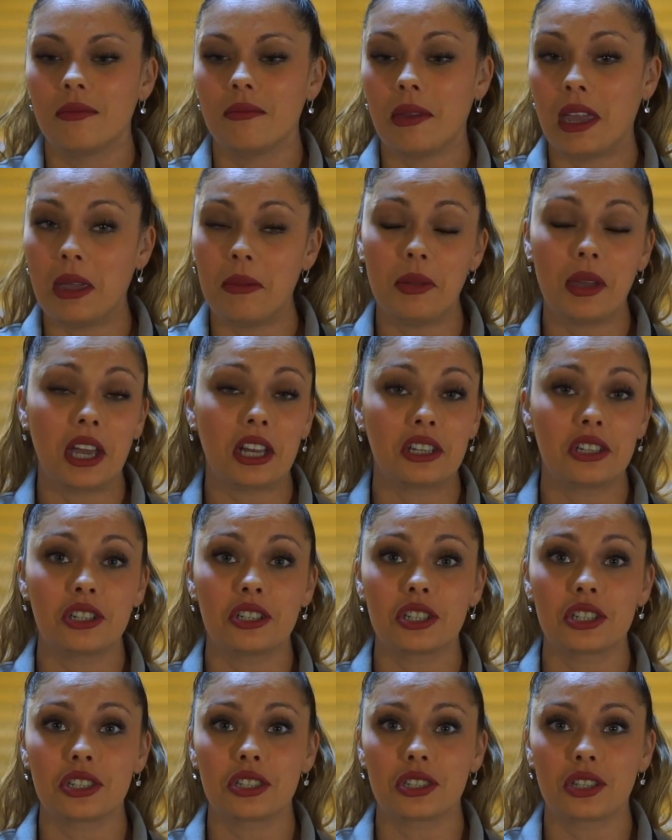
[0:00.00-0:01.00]
maybe I
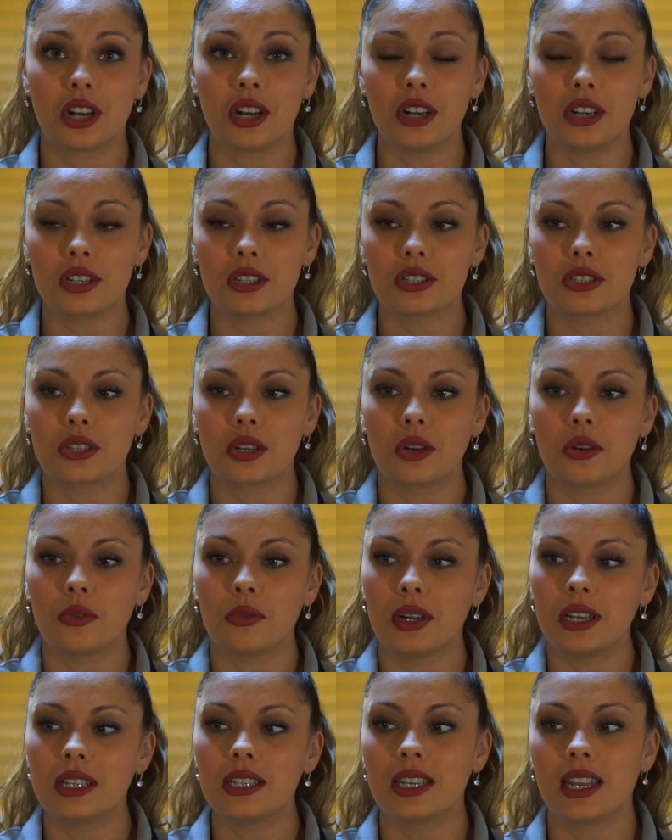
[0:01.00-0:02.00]
should just start. So
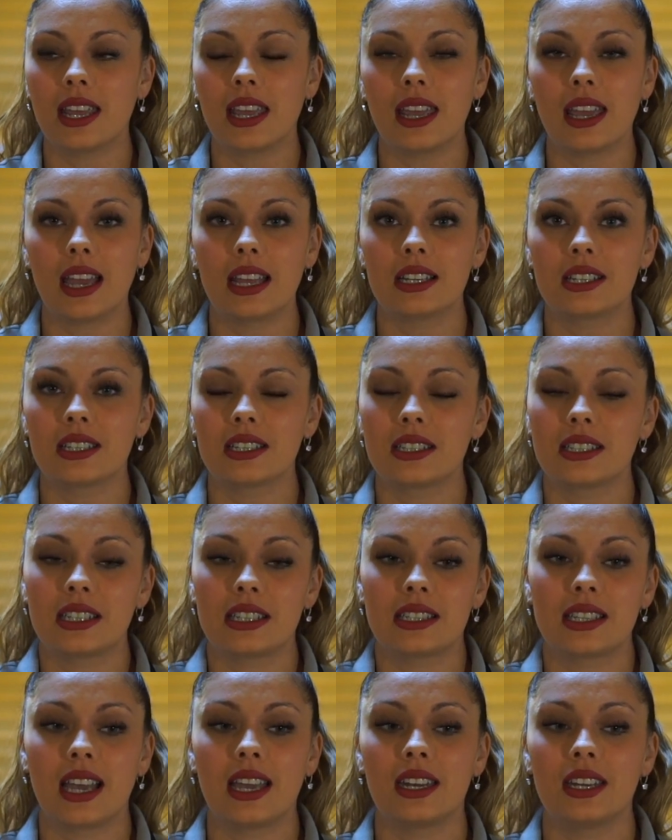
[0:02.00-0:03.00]
one day I just
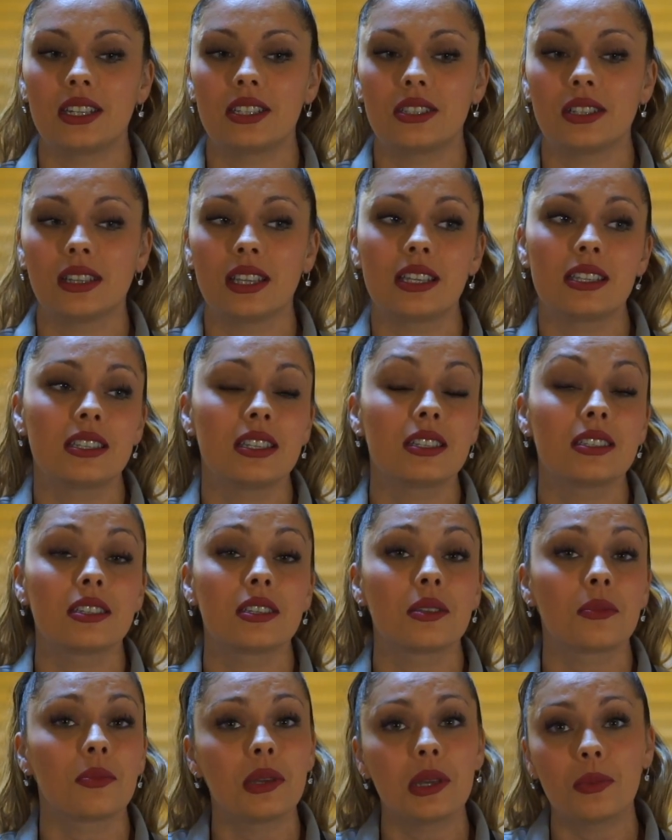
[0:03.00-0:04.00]
decided to listen
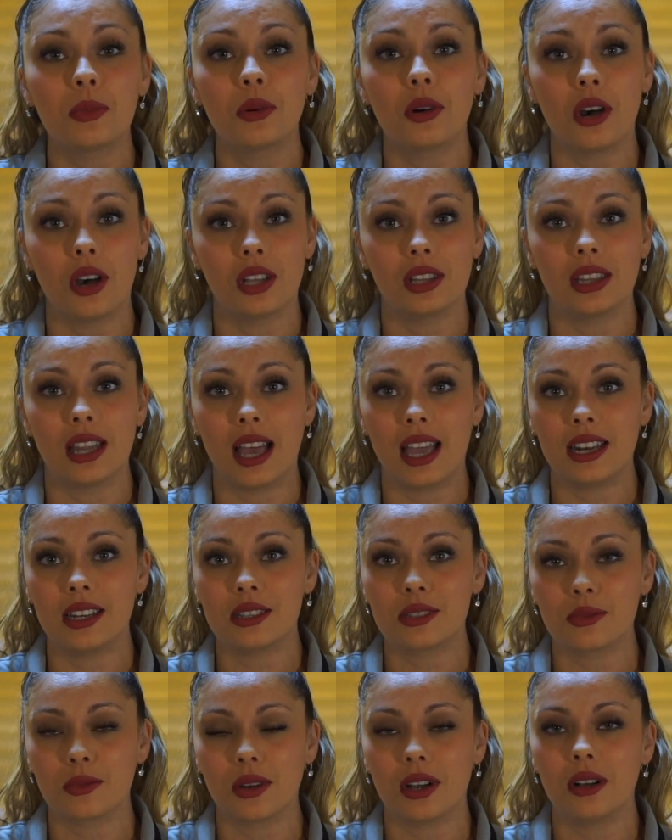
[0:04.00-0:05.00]
to the people online
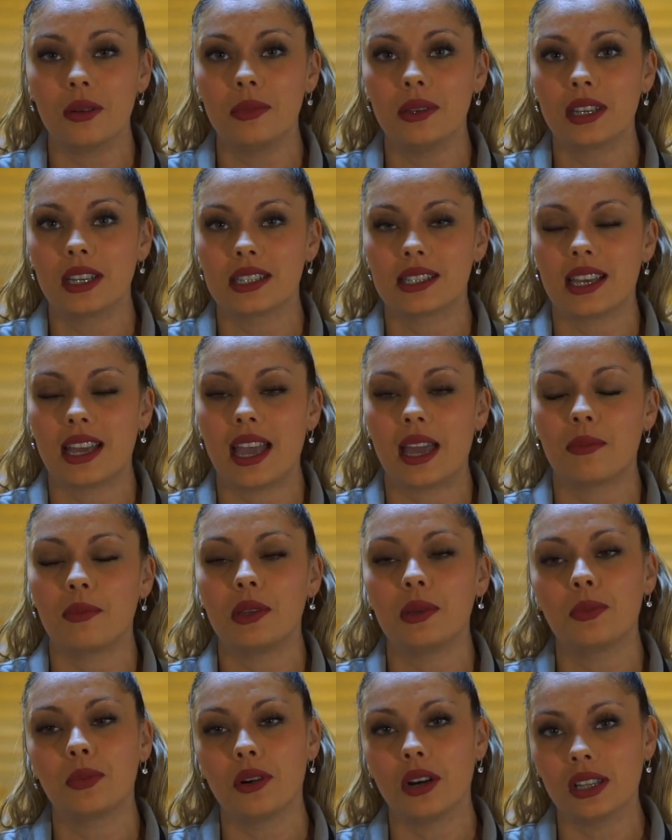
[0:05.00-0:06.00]
as well, because I had
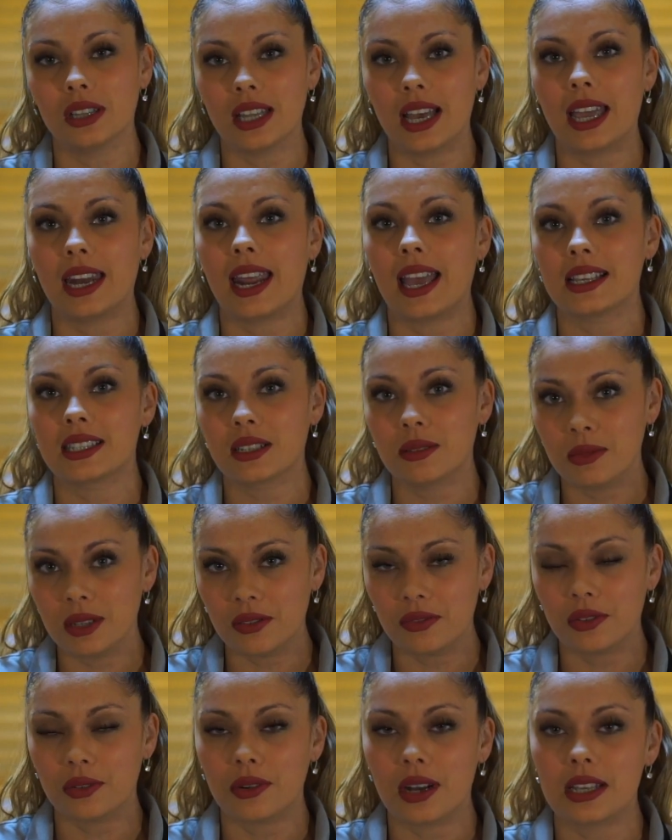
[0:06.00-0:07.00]
people online asking
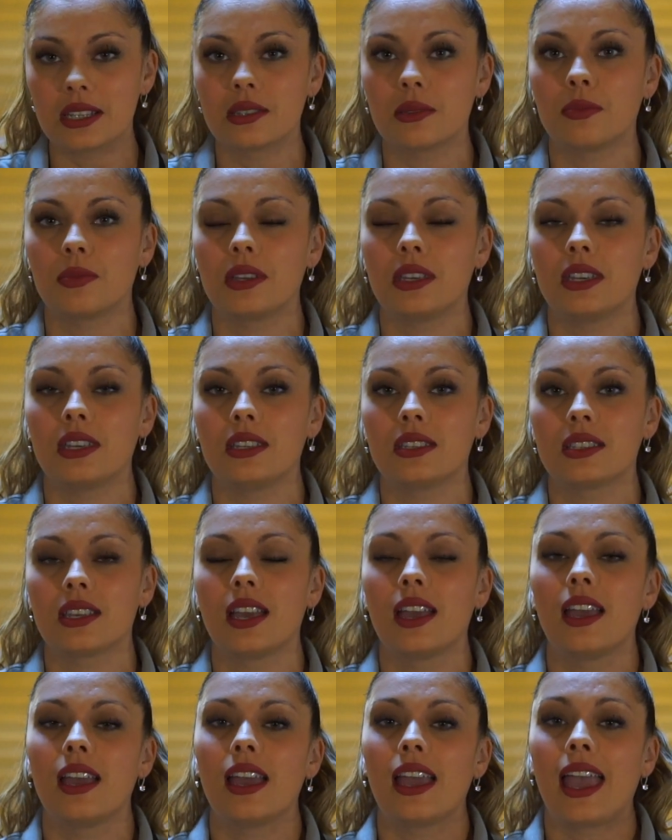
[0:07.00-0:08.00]
me for recipes,
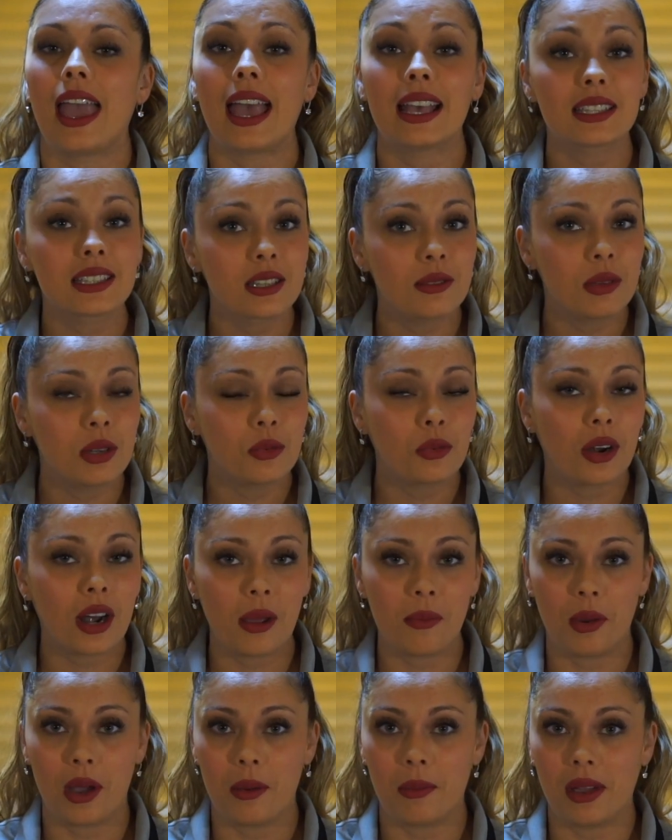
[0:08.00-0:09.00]
asking me where
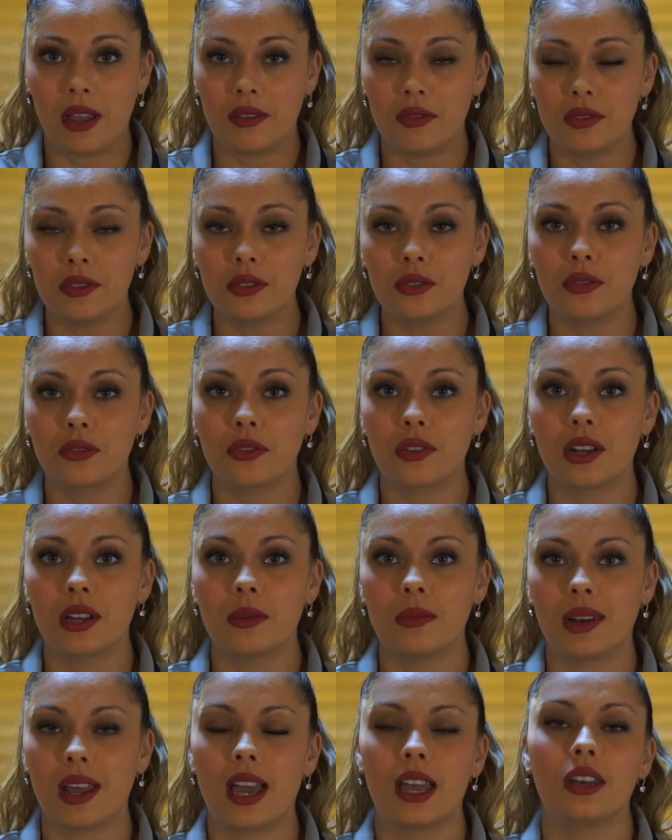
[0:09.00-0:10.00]
I bought my food
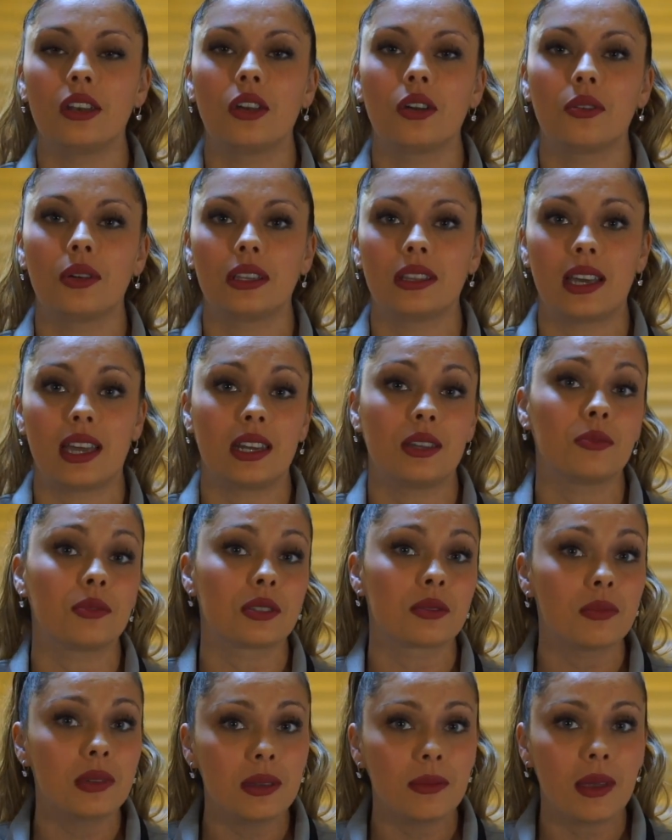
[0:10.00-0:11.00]
from, not knowing that it
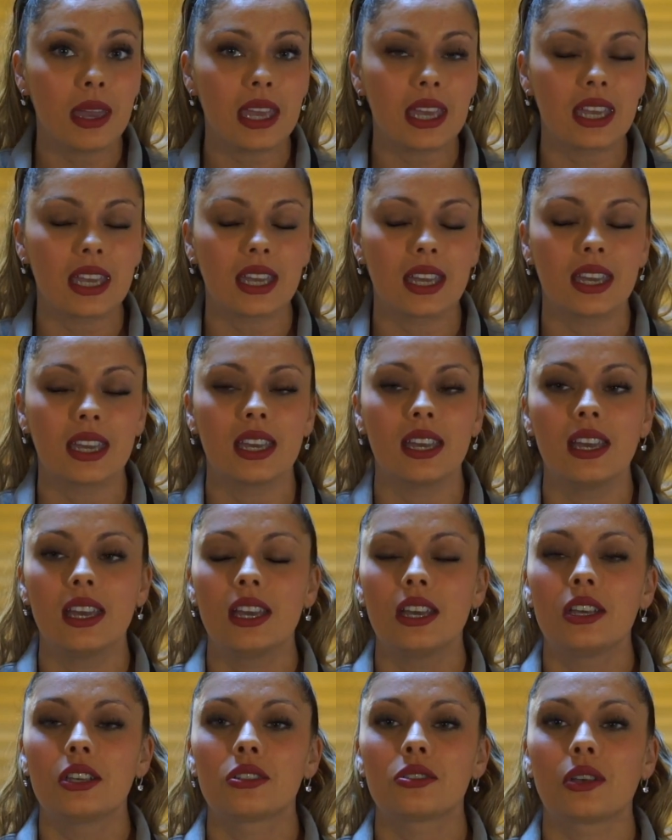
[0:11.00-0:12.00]
was me making it.
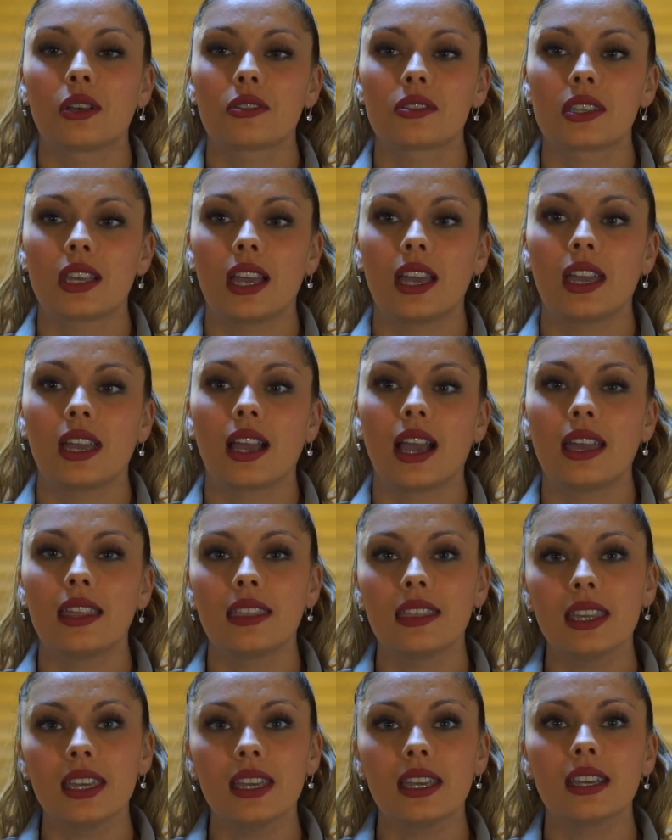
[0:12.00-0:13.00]
So I was like, I
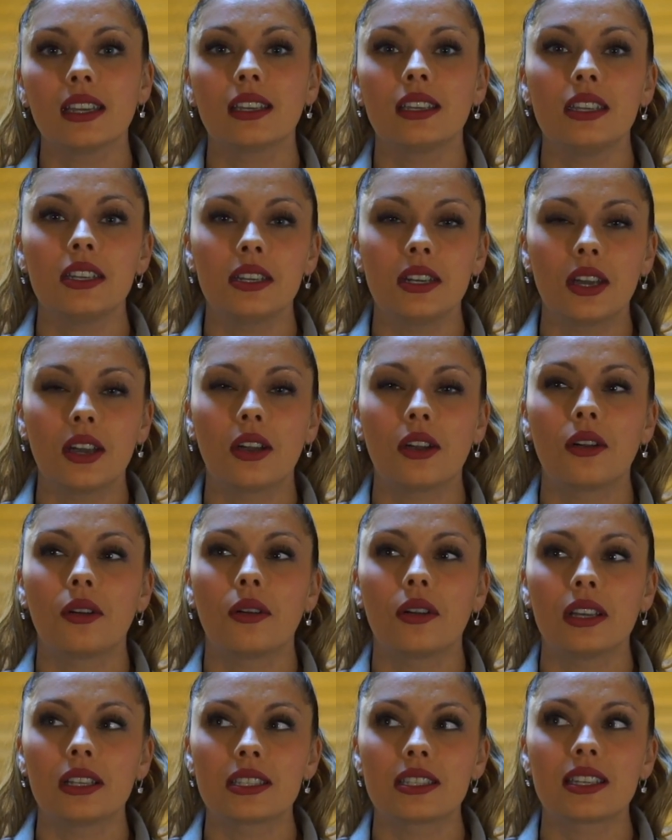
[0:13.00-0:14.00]
think,
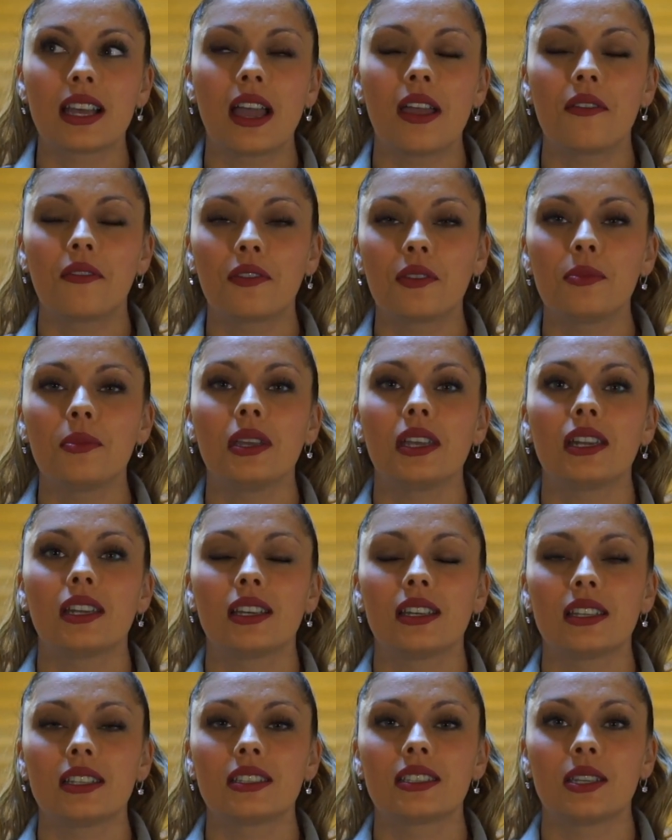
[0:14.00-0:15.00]
it's time for me
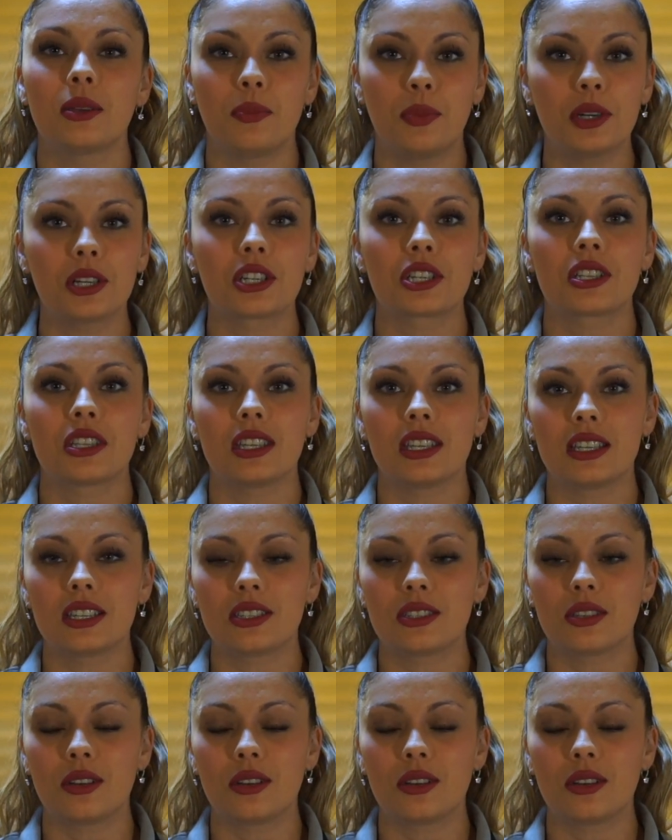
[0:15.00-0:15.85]
to push this.